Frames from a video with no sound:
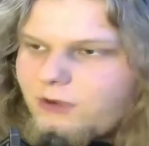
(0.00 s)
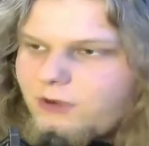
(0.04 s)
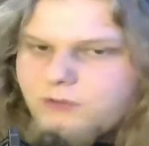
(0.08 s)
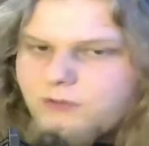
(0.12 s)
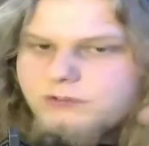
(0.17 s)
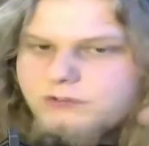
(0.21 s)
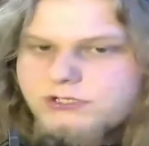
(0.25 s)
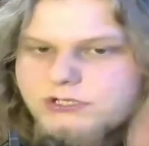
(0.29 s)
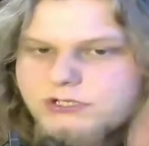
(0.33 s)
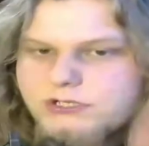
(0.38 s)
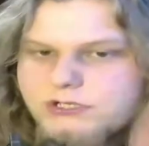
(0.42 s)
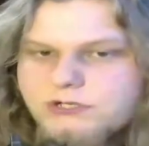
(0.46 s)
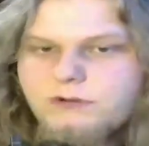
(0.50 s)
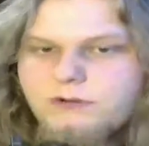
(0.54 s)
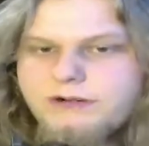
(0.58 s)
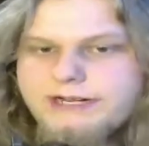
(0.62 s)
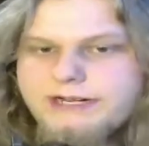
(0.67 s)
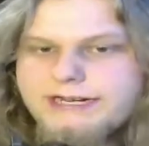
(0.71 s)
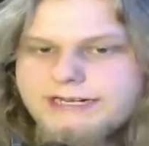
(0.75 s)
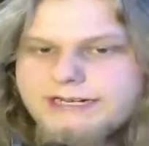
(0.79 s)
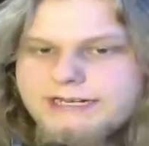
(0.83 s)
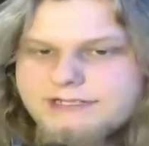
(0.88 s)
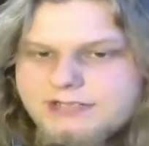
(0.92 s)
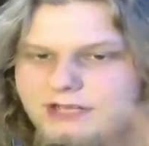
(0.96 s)
whole
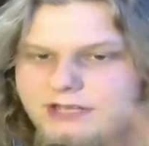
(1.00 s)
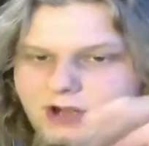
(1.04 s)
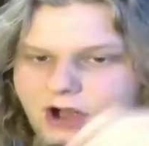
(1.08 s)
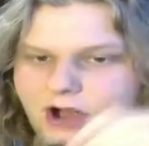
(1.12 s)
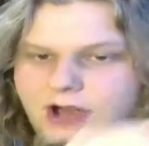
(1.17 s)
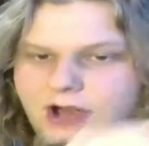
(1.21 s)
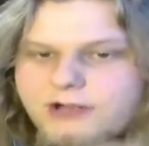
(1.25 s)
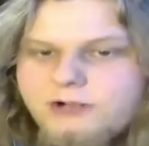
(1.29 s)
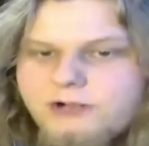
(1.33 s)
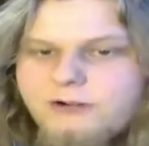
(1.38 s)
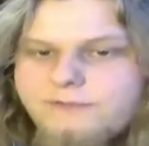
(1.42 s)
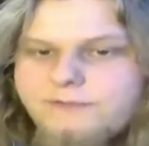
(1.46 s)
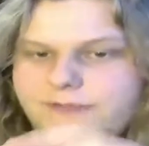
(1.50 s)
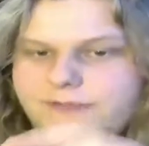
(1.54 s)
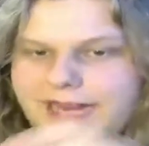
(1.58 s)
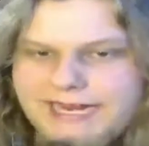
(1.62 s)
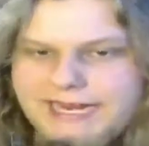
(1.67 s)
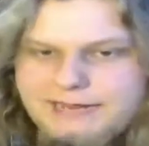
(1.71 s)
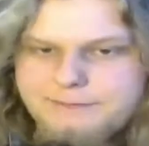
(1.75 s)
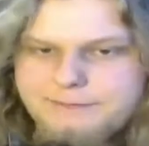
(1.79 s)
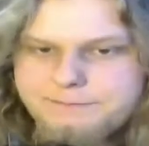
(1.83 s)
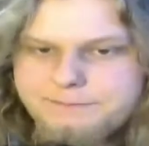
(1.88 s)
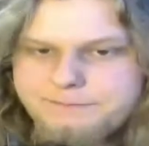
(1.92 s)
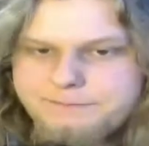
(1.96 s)
story is in honor of
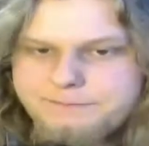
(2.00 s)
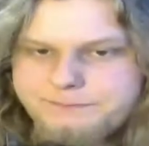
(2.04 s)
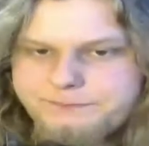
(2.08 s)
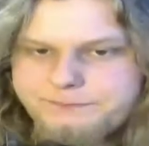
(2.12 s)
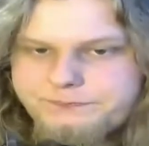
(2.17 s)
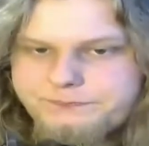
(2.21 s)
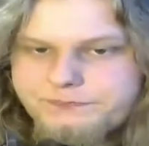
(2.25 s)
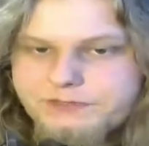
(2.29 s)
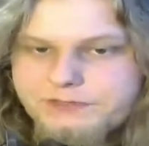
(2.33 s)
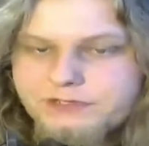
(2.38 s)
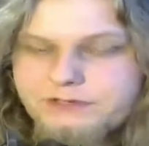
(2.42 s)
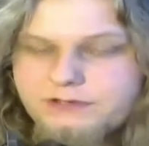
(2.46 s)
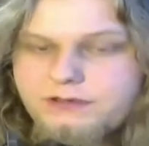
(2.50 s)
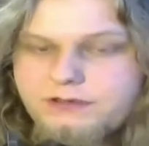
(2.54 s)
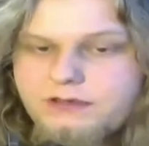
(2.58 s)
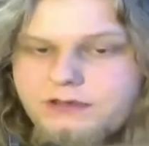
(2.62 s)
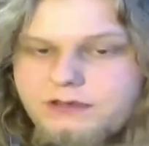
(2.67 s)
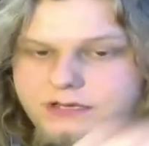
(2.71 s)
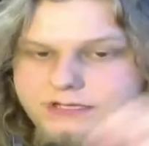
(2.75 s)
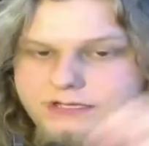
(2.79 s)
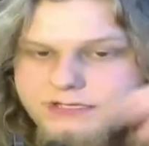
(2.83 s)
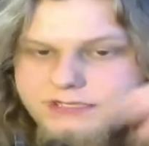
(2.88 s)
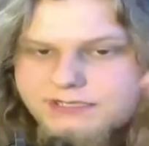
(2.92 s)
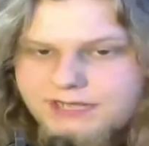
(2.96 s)
him.
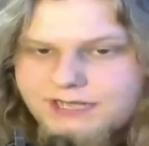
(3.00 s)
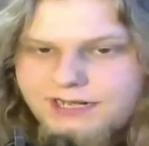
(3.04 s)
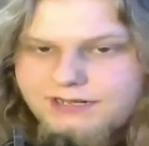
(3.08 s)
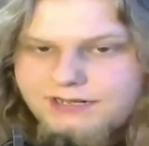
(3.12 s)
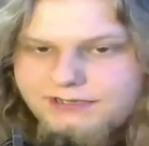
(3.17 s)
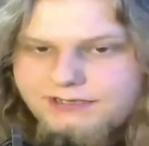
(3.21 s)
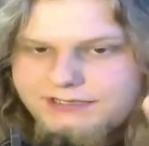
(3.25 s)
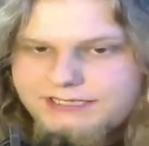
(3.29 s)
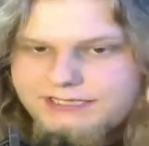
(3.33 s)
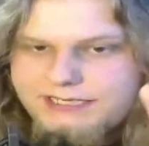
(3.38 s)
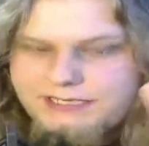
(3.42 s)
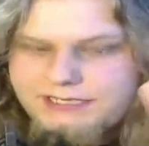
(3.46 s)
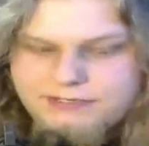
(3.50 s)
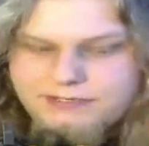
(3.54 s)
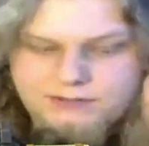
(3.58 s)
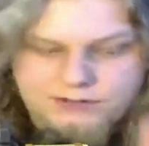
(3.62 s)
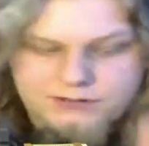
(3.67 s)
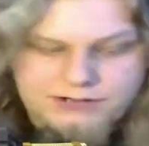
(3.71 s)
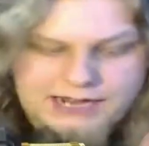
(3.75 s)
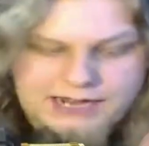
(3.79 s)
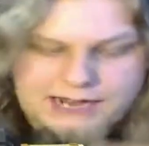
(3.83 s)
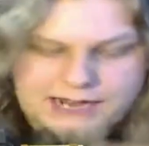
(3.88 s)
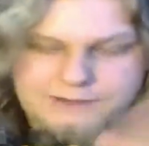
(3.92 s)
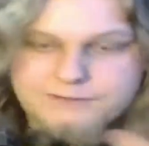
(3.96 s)
It's Tontine,
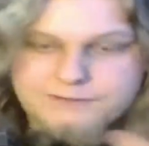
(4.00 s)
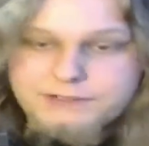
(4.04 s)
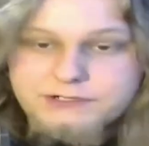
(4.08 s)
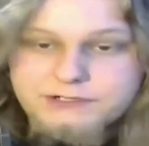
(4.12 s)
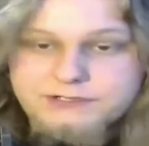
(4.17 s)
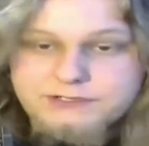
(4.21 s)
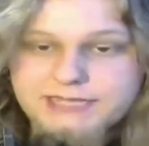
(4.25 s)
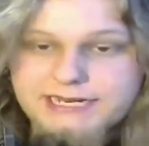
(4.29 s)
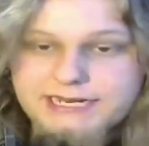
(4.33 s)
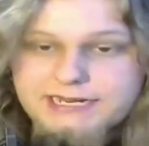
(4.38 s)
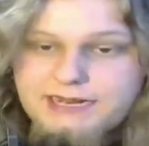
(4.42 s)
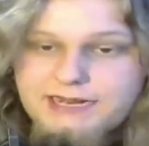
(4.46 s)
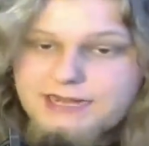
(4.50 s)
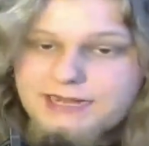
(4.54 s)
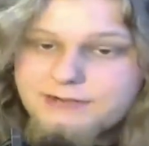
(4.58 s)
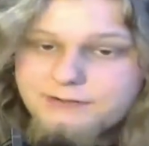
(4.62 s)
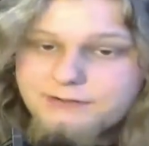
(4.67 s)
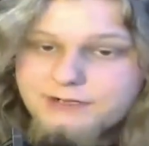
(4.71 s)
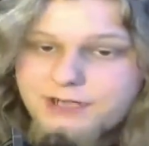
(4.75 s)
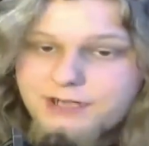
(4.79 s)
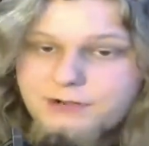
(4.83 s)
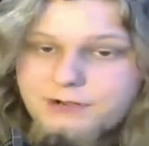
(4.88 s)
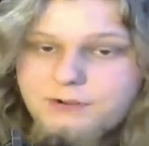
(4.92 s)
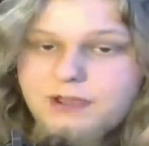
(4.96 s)
or however you say it, I
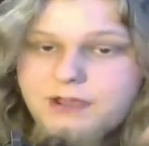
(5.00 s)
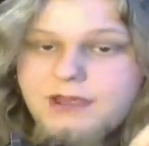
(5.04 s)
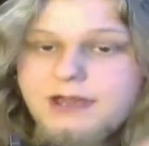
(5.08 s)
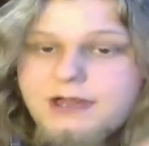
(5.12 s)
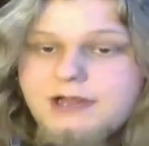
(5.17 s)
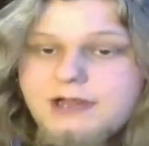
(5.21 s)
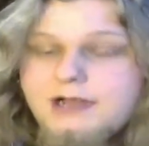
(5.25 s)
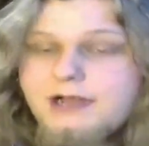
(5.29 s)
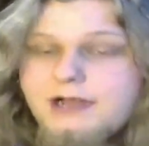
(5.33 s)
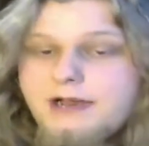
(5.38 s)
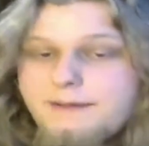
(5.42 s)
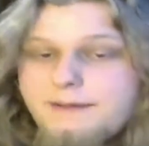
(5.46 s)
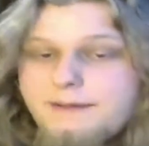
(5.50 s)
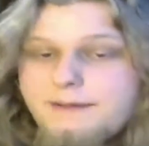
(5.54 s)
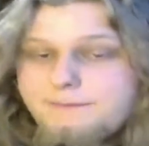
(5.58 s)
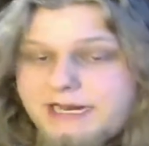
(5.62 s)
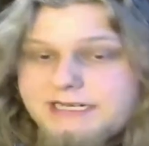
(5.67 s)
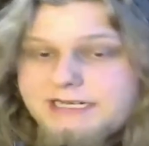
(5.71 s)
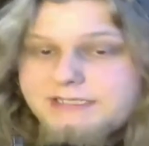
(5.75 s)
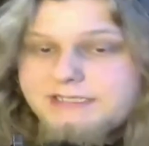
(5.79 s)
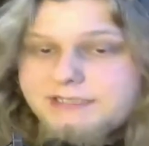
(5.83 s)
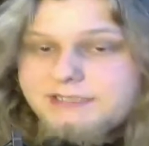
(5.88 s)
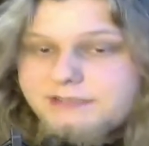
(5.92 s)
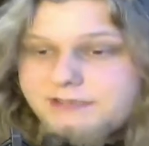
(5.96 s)
don't know.
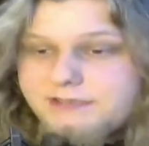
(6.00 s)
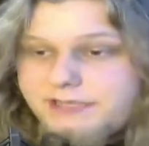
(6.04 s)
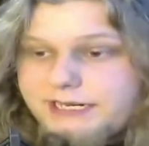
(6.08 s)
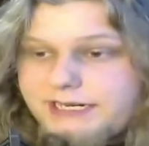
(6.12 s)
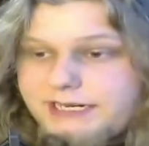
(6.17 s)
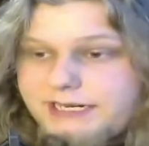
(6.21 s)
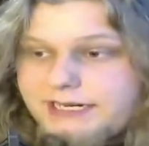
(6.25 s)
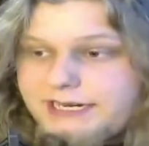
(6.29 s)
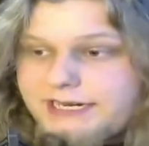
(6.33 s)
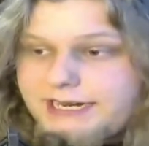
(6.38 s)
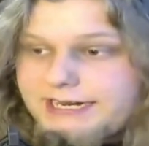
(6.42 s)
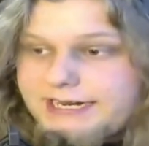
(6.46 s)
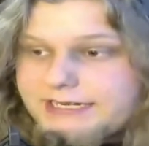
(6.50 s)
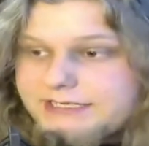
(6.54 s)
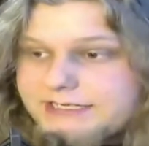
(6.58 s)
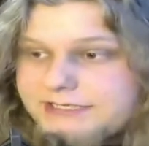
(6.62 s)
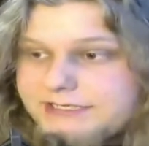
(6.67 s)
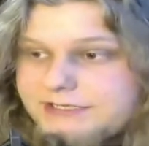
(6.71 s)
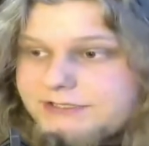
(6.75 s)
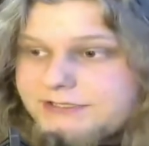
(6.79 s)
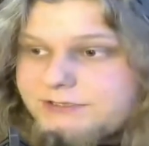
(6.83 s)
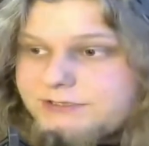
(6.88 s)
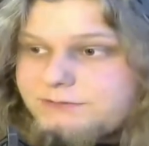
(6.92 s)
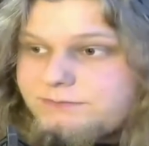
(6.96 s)
Basically
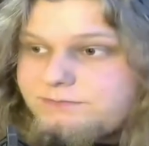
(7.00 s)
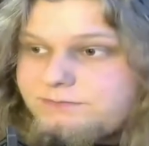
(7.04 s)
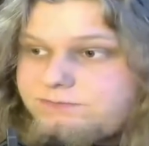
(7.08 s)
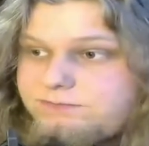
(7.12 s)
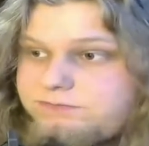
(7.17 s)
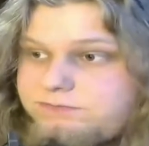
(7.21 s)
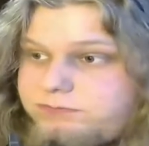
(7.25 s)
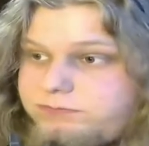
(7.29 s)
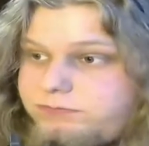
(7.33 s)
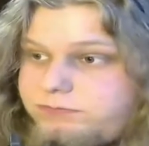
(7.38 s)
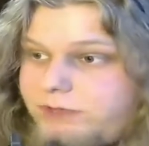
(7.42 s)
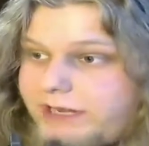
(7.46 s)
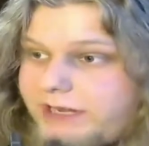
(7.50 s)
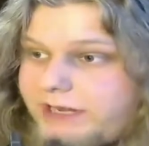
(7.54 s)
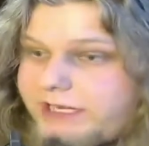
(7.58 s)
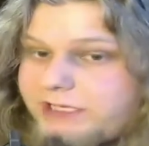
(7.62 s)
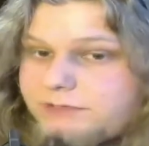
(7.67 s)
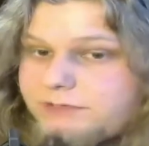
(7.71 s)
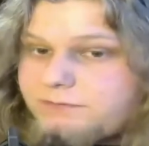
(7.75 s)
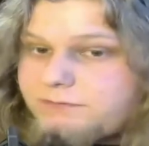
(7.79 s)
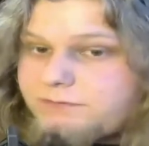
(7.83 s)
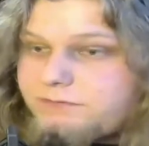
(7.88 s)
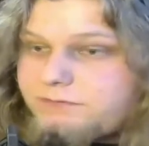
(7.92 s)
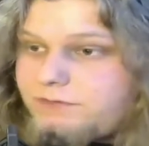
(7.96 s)
is
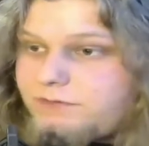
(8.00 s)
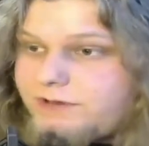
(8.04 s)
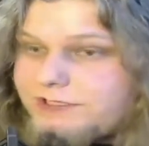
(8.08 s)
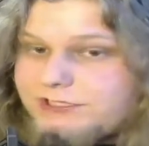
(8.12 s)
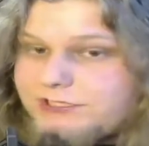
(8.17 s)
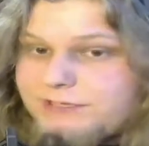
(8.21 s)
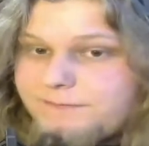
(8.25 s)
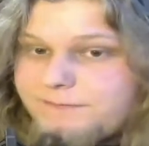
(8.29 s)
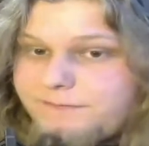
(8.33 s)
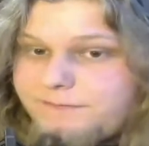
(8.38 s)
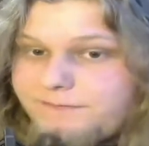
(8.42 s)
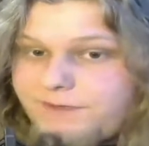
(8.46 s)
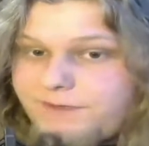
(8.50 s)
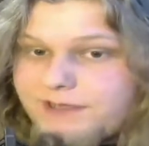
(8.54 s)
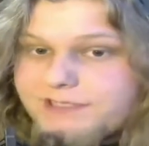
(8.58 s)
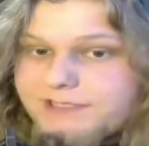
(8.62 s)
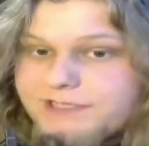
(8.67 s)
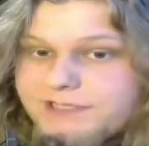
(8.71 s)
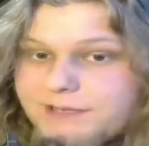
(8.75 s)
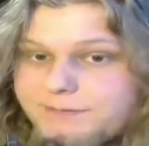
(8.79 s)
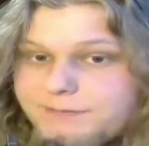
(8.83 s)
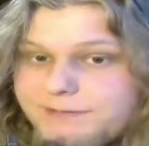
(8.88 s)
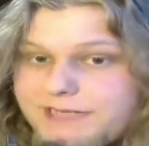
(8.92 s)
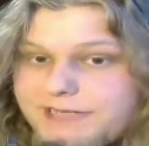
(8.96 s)
like some
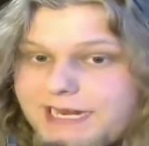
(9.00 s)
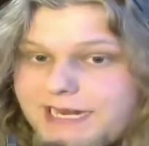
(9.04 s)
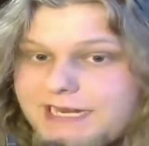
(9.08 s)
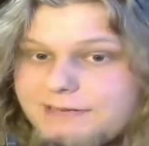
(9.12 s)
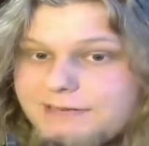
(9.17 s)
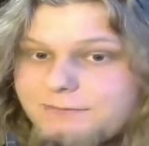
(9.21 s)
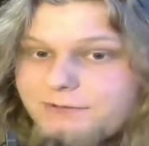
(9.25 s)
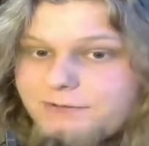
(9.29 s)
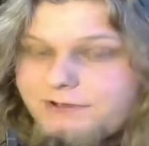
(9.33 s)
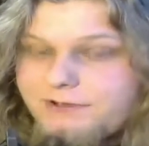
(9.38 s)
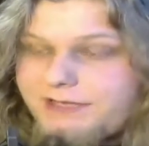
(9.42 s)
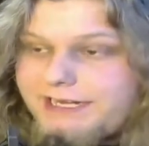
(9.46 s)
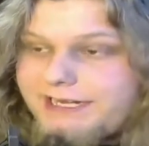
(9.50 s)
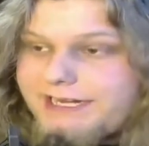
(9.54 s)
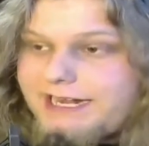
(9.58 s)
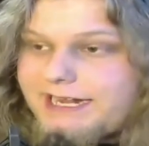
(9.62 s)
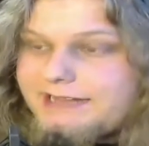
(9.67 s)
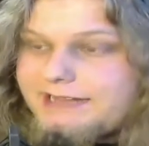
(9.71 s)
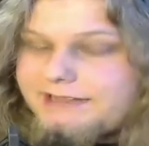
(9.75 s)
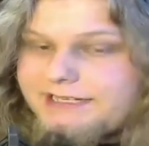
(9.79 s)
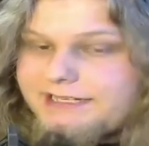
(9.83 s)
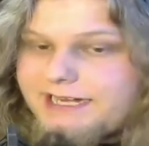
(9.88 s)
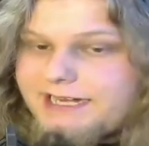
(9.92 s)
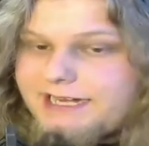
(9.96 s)
fucked up game where like
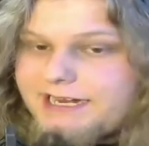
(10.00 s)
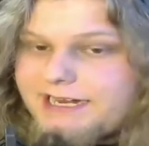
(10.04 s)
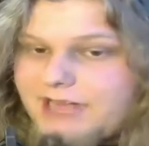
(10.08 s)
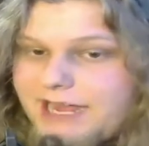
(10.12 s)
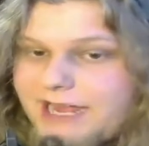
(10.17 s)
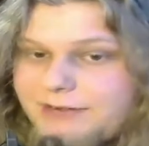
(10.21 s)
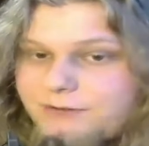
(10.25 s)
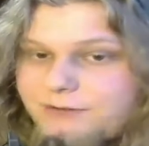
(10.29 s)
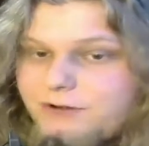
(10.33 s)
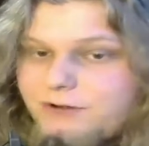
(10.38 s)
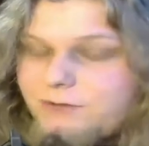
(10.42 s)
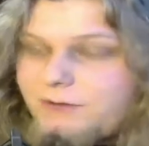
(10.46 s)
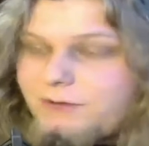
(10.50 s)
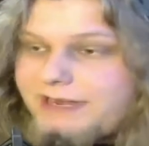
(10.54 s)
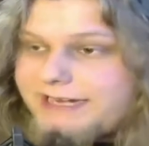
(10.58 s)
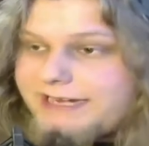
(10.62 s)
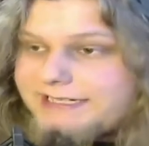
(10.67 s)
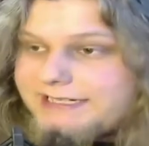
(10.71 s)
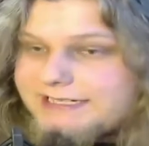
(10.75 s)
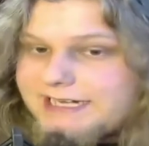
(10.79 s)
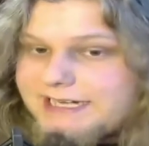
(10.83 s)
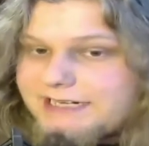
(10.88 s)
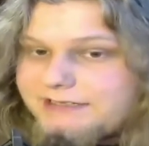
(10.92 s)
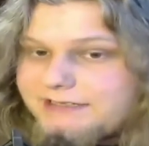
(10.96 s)
at the end, I don't know what
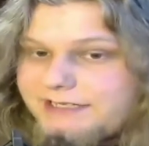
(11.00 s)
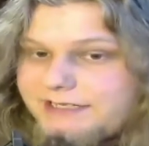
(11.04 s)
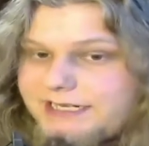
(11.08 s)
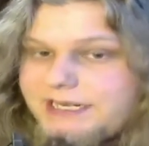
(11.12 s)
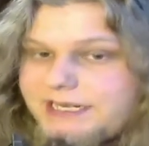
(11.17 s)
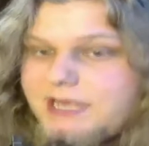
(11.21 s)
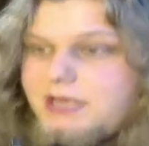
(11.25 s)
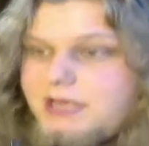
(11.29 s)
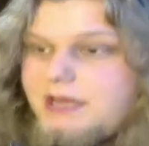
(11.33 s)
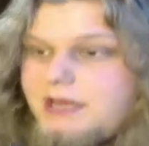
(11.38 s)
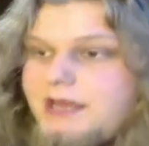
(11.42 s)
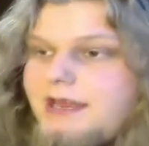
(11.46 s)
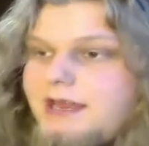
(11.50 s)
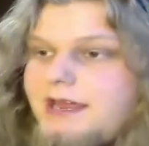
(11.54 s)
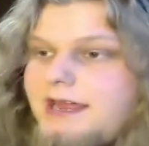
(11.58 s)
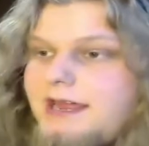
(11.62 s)
exactly